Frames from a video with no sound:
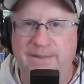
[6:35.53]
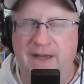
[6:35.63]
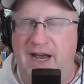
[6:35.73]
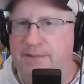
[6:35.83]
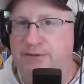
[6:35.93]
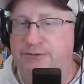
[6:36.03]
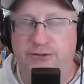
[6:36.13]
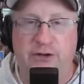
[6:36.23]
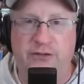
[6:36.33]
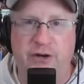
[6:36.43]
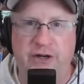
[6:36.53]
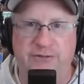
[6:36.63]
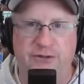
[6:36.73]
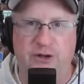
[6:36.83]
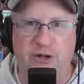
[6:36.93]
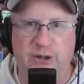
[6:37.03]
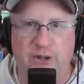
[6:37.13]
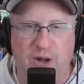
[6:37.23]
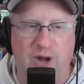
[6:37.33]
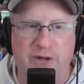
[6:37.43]
And I've been frustrated for a
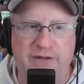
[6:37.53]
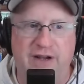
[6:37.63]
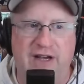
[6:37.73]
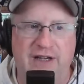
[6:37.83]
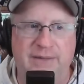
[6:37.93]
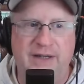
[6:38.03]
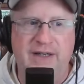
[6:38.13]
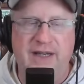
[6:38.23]
long time,